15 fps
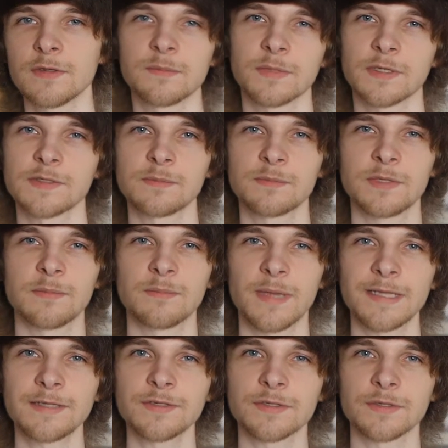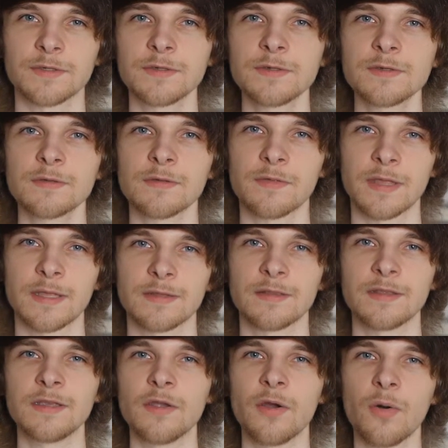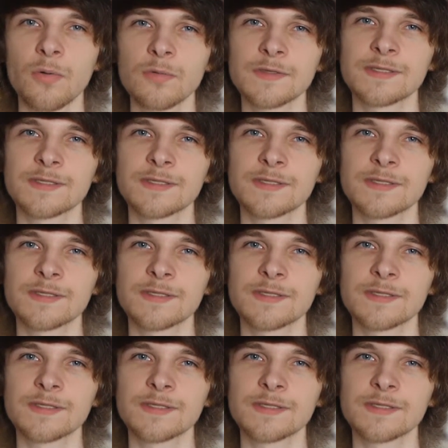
it must be mentioned that the whole